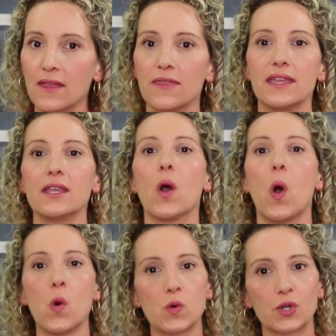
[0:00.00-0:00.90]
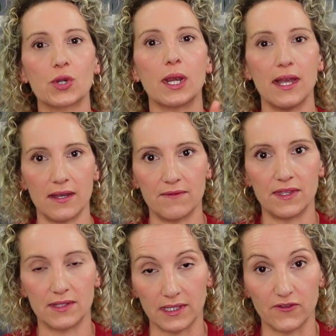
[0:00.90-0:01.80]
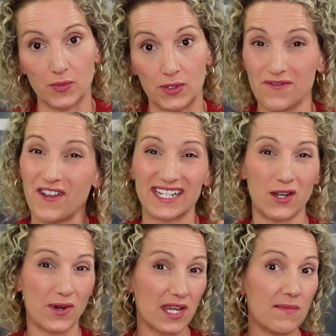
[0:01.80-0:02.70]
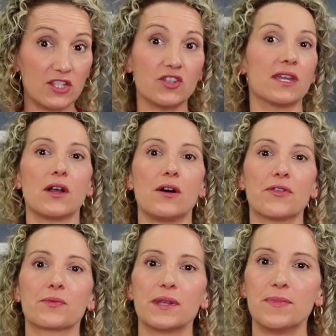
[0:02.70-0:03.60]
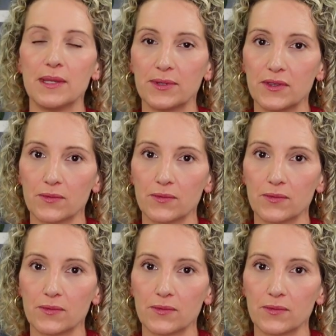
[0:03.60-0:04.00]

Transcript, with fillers: the owner of the deliverable. In fact, I recommend you get all three people in